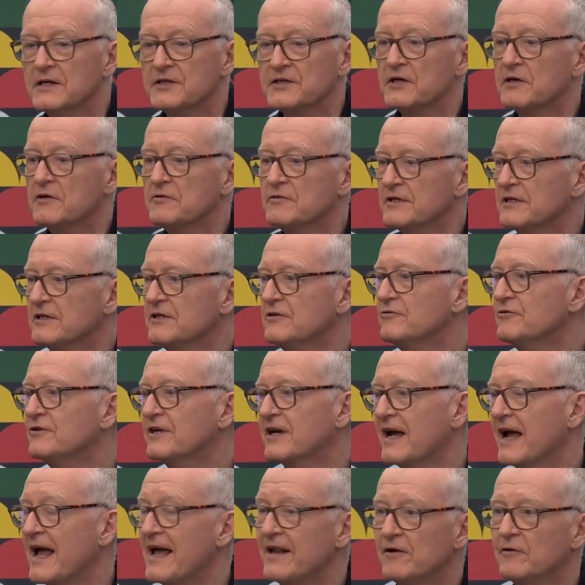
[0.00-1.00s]
So you
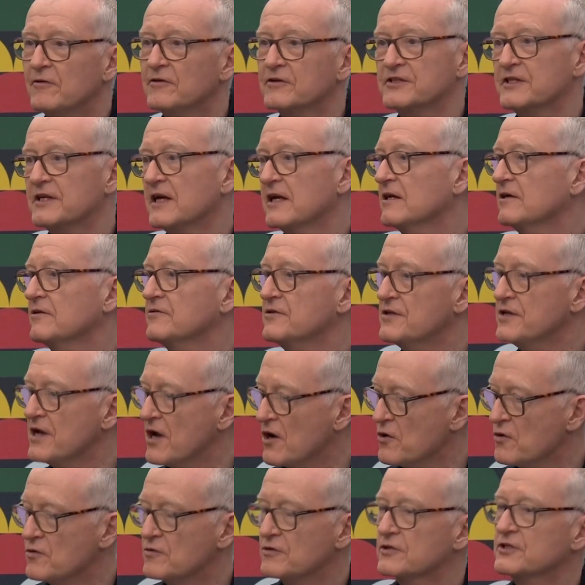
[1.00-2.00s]
cannot say
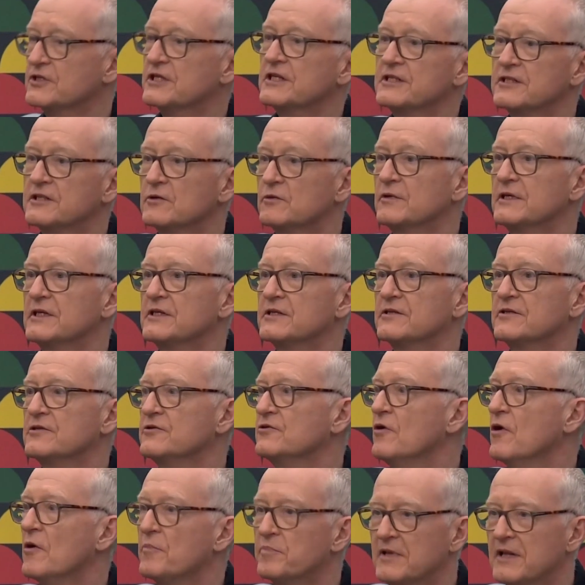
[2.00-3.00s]
no, Jiahui's
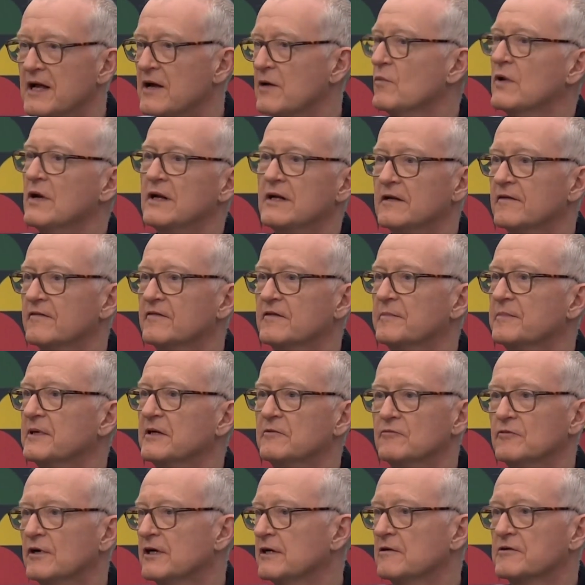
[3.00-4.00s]
not playing well enough to
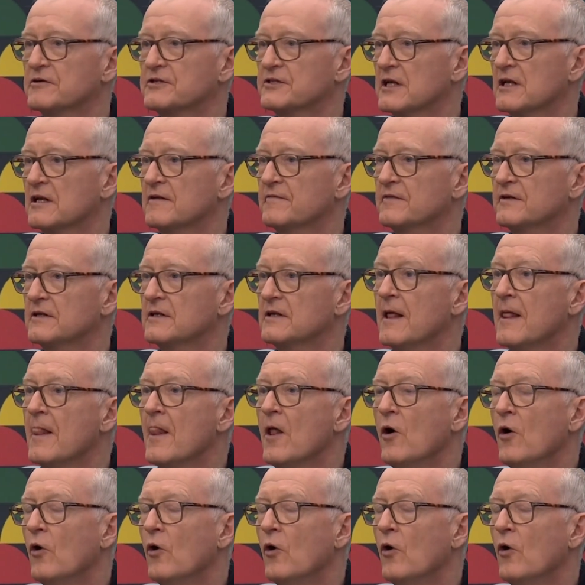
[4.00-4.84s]
beat Ronnie O'Sullivan,